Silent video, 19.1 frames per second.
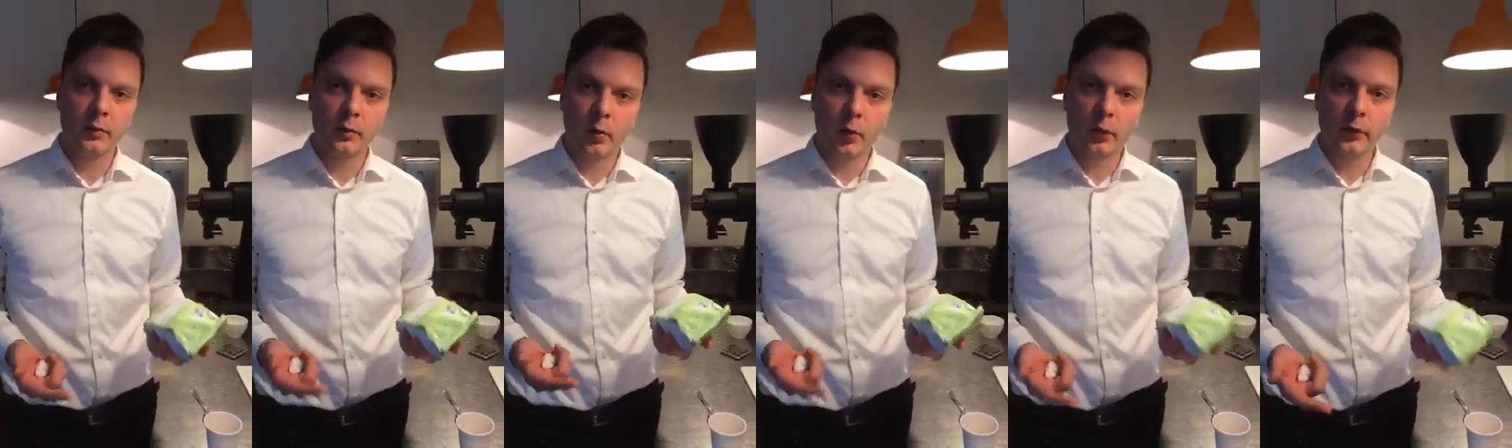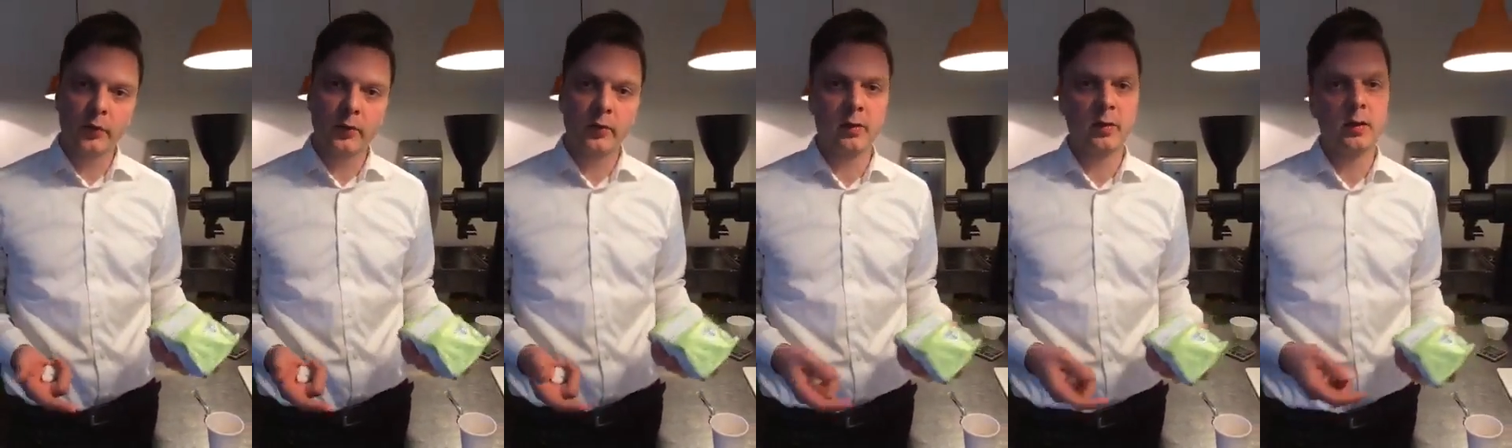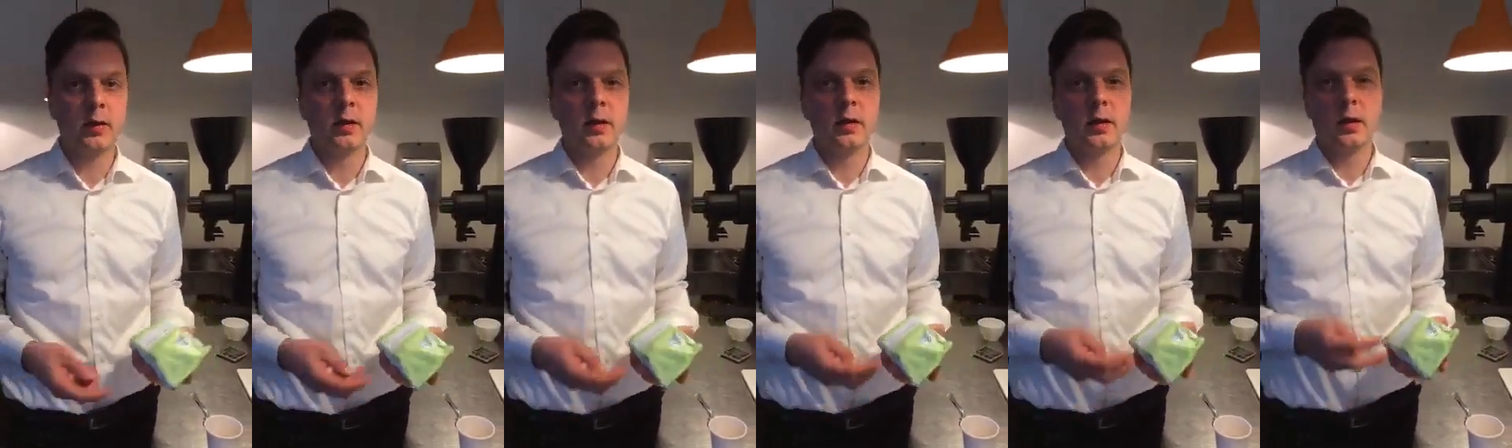roasts
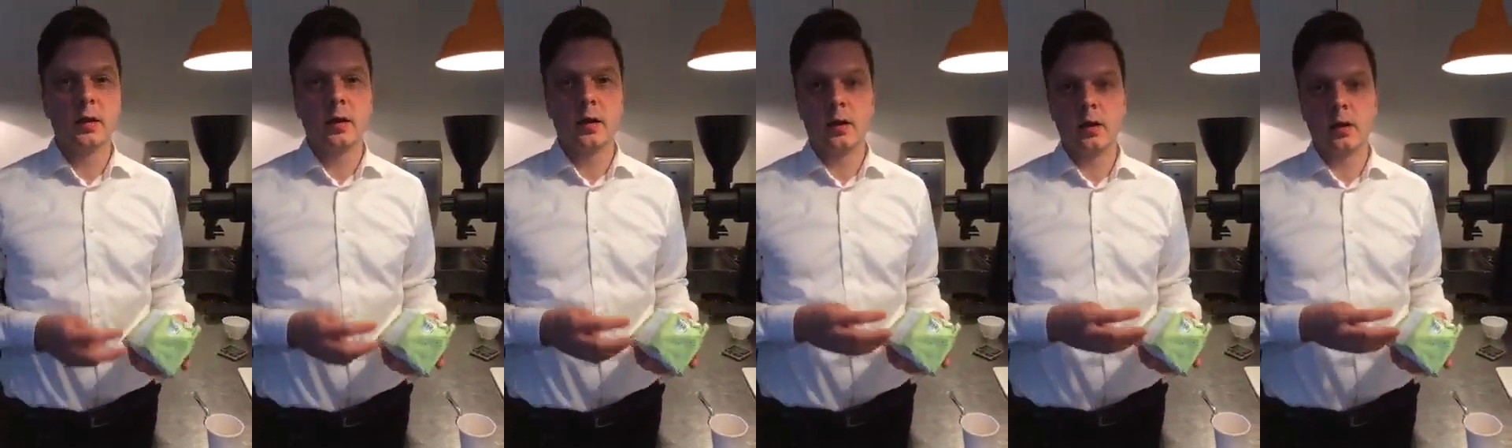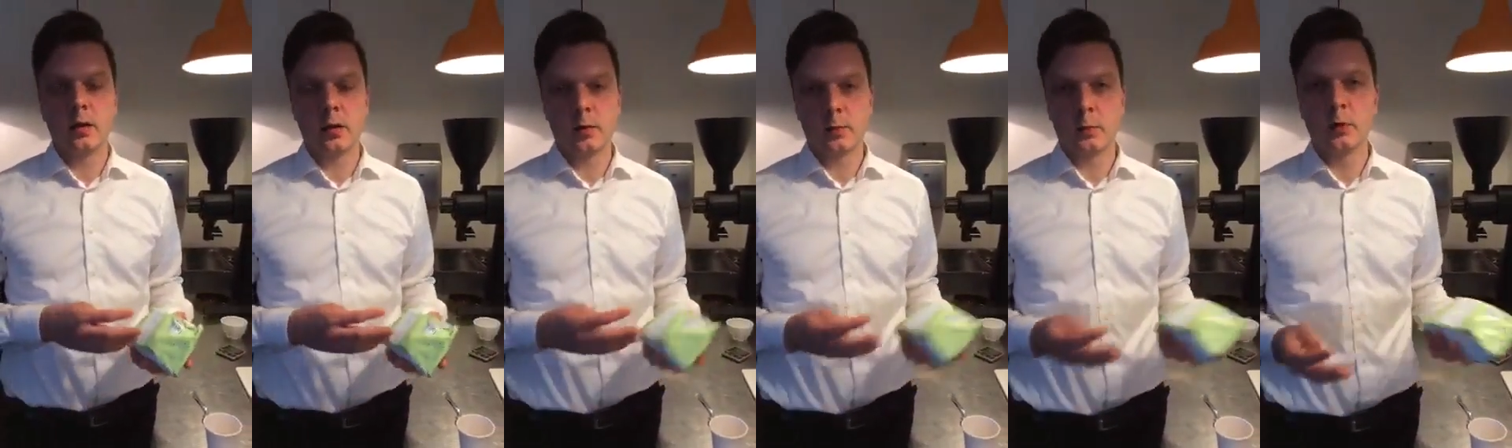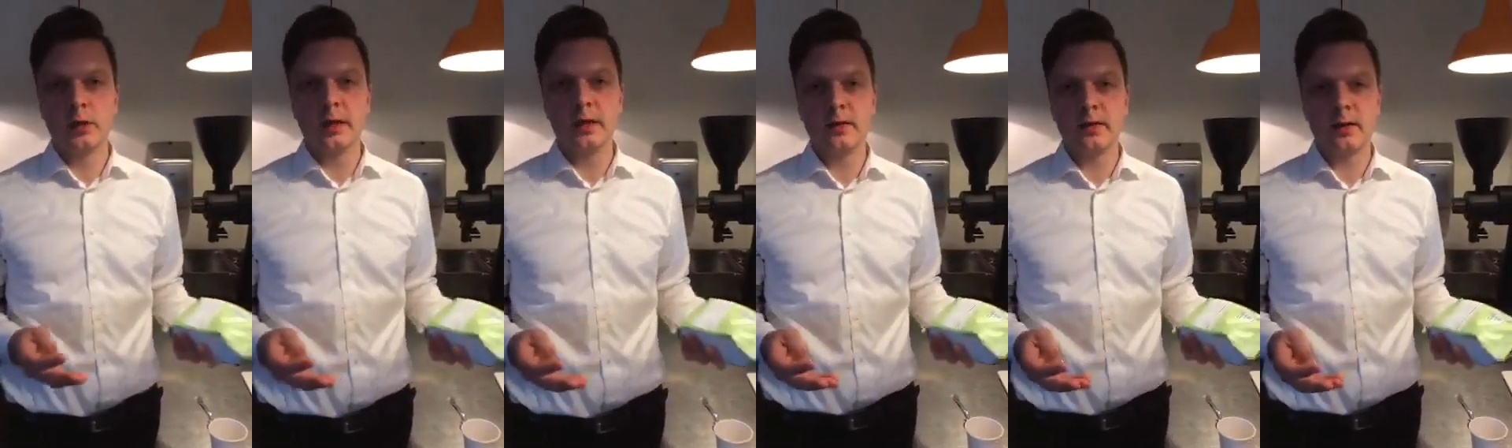uh, a lot
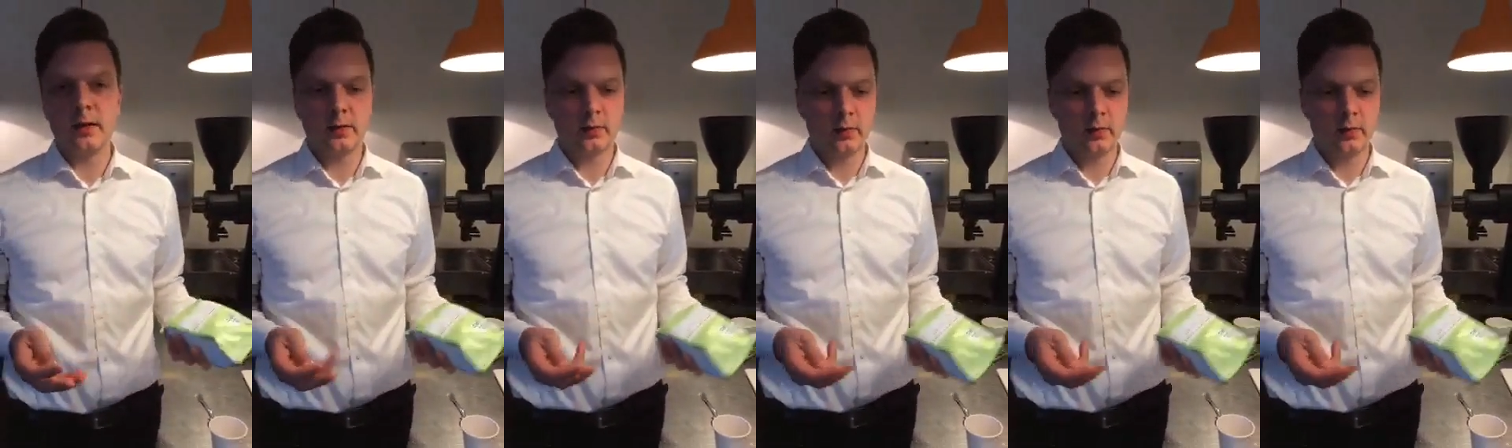more easy.